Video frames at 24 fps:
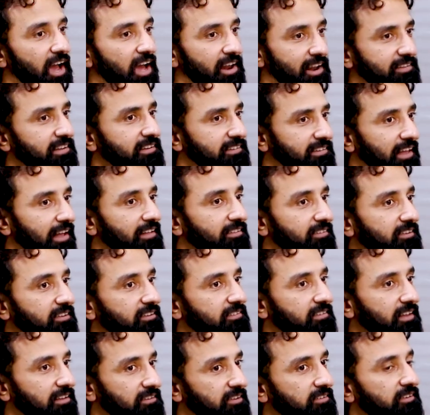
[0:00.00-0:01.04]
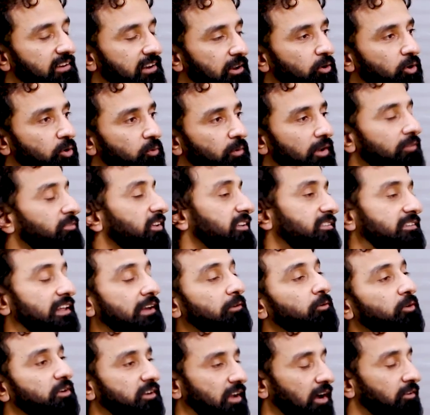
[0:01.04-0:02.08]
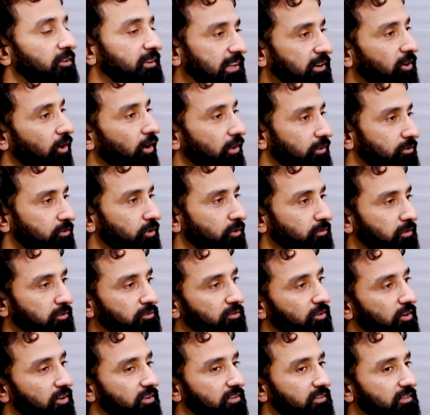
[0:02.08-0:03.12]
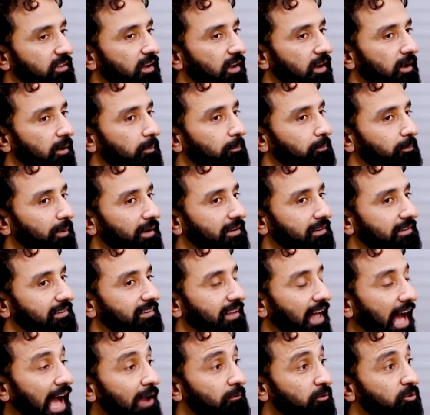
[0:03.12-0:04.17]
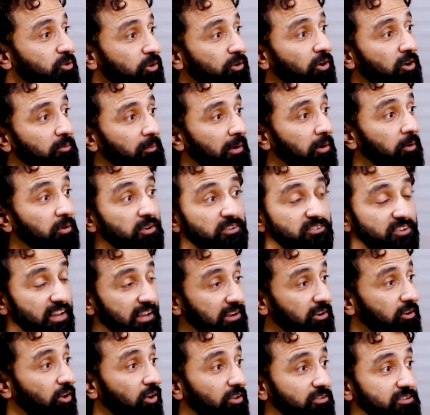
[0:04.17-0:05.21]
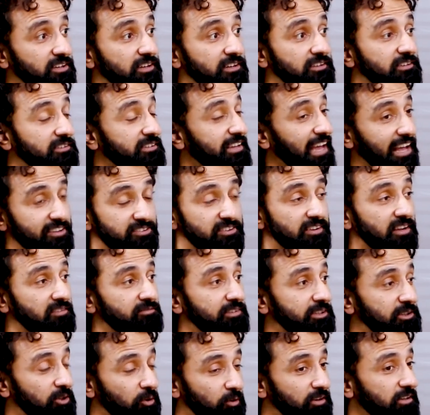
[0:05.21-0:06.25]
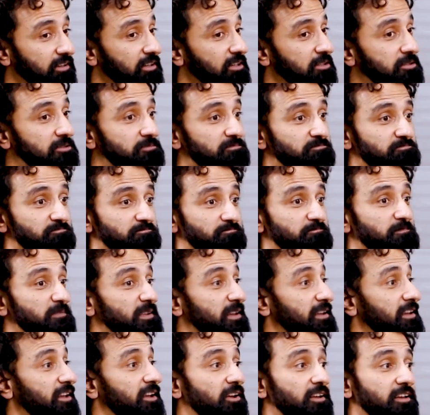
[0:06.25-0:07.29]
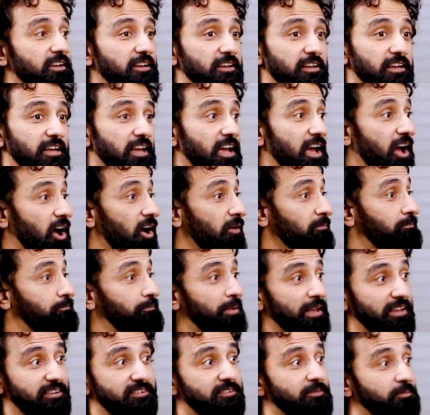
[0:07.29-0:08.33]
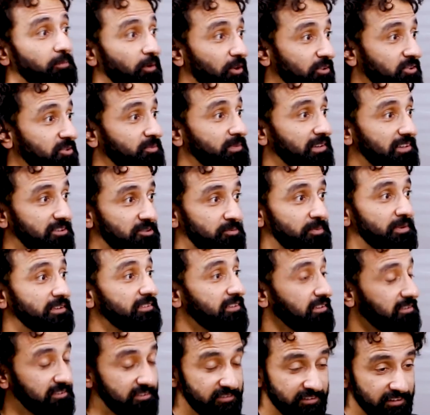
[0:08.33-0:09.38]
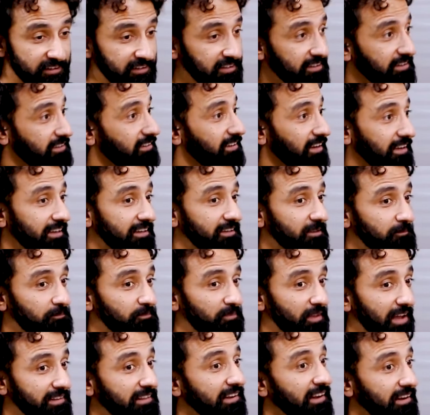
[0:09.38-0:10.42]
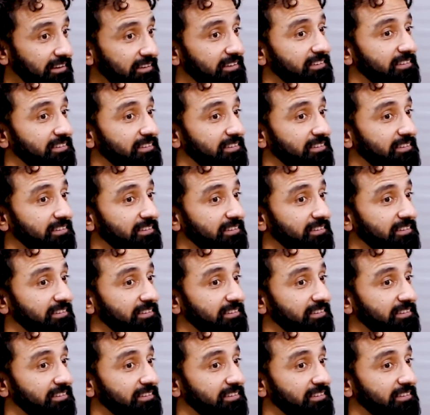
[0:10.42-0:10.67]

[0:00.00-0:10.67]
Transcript: And I think that's a really good way, which they could cover the cost of course. But I was doing on my own, staying in hostels, catching up with locals. Best possible experience. It's really I think